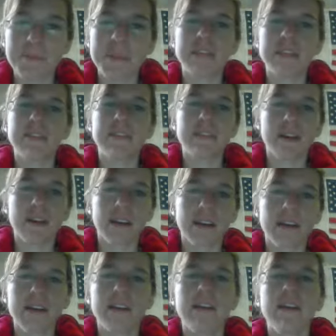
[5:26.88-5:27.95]
being
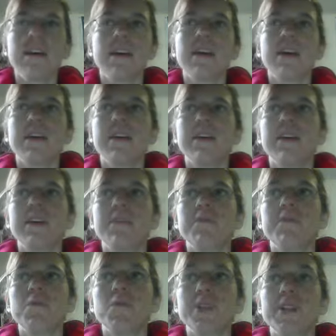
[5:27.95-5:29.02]
done
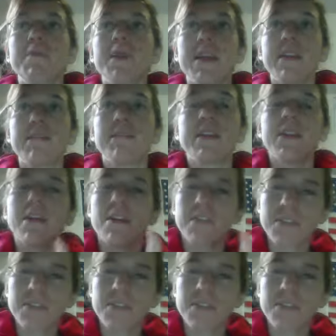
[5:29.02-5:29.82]
for the benefit of